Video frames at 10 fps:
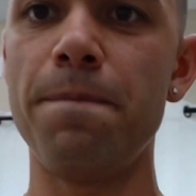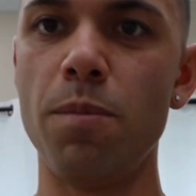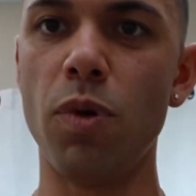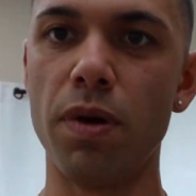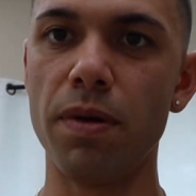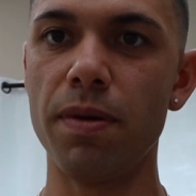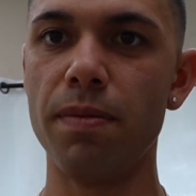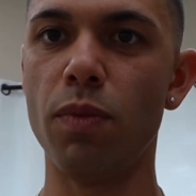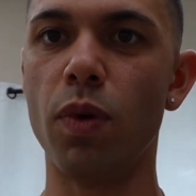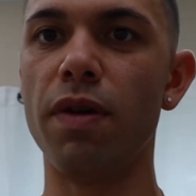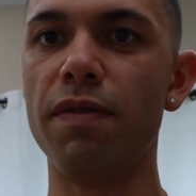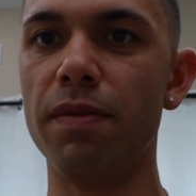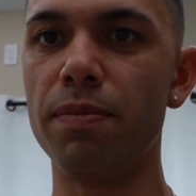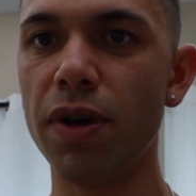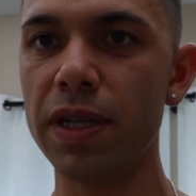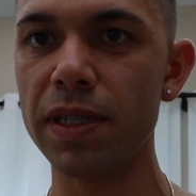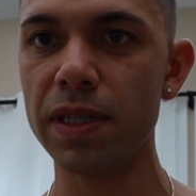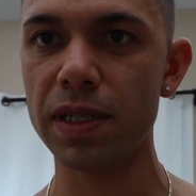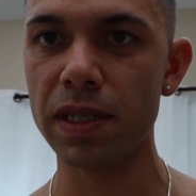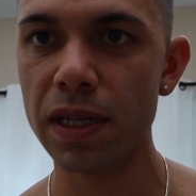more of a
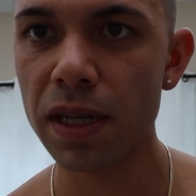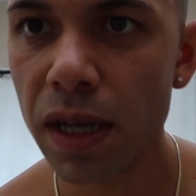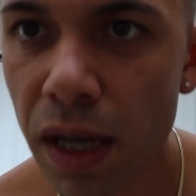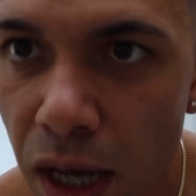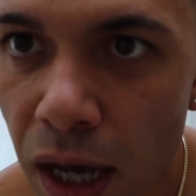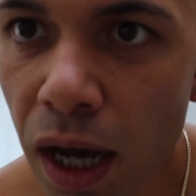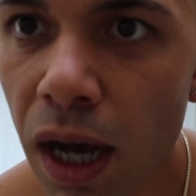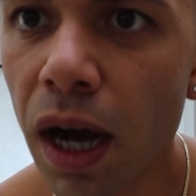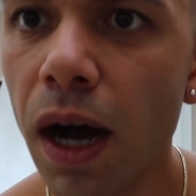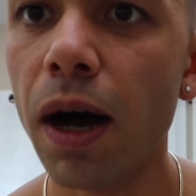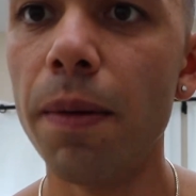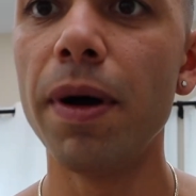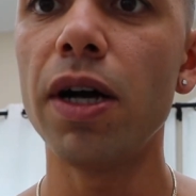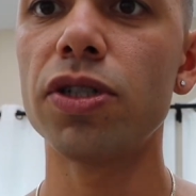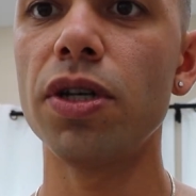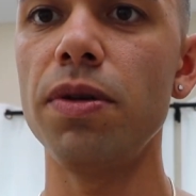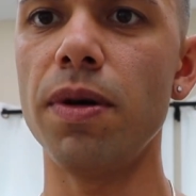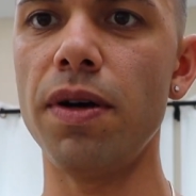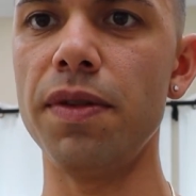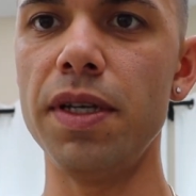presence. I'll show you
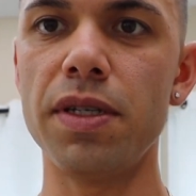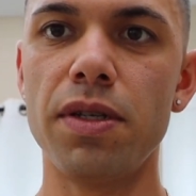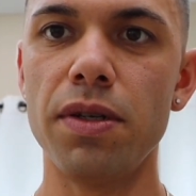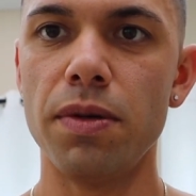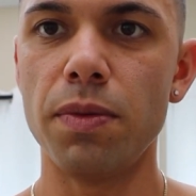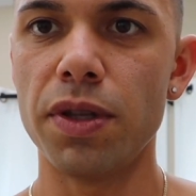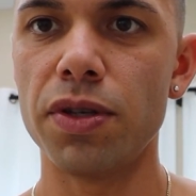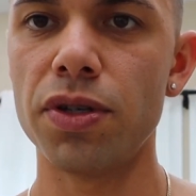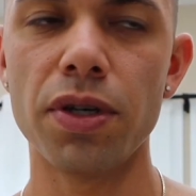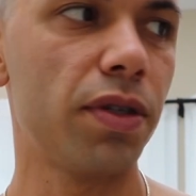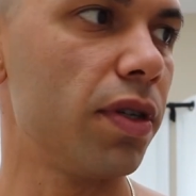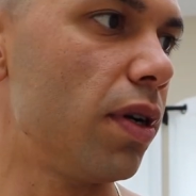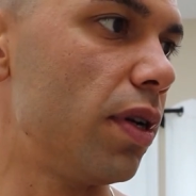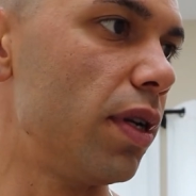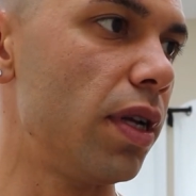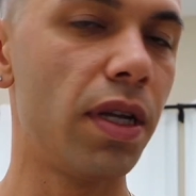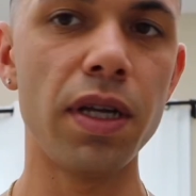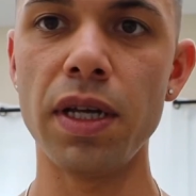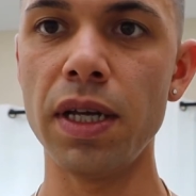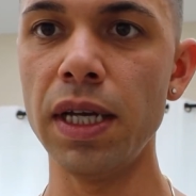all these too with shirts on,
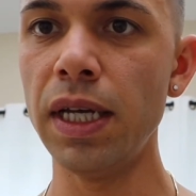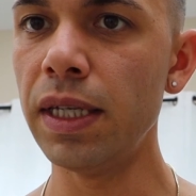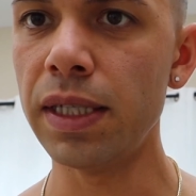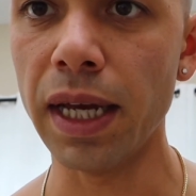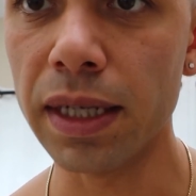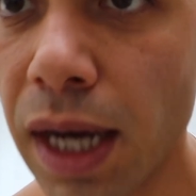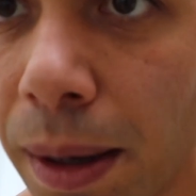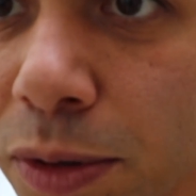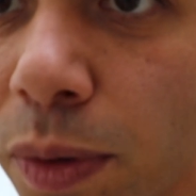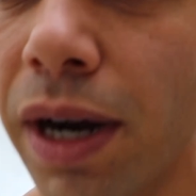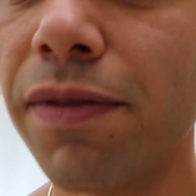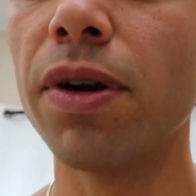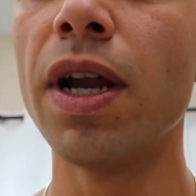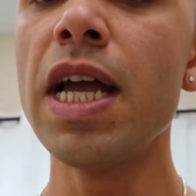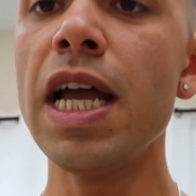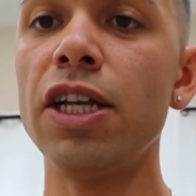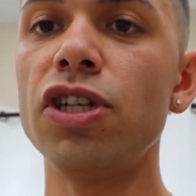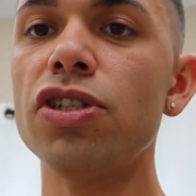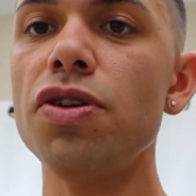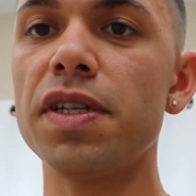tank tops, whatever.
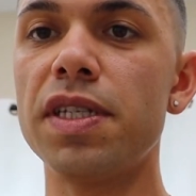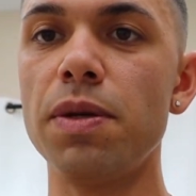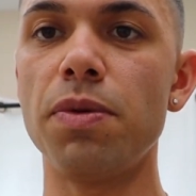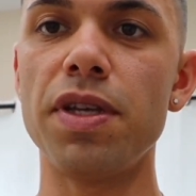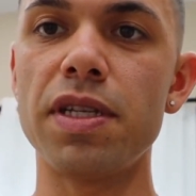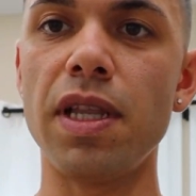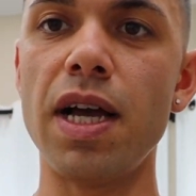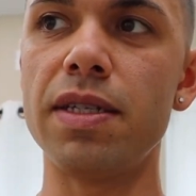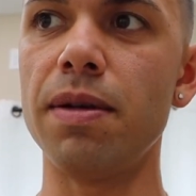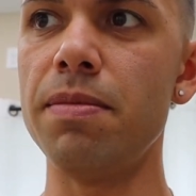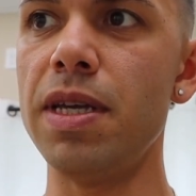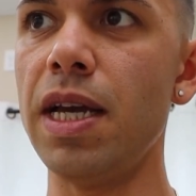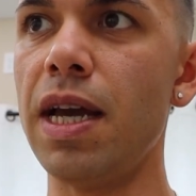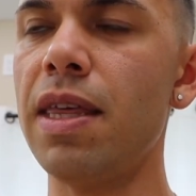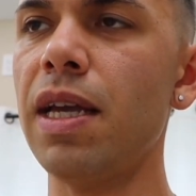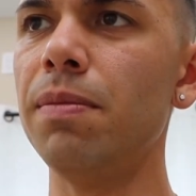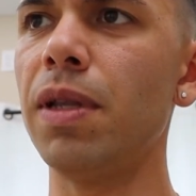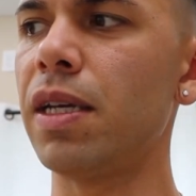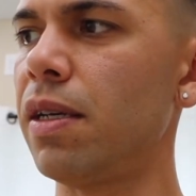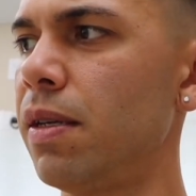Just so you can see where this lies on me, I think I'm
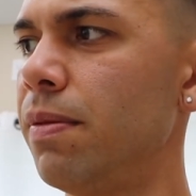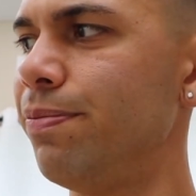like a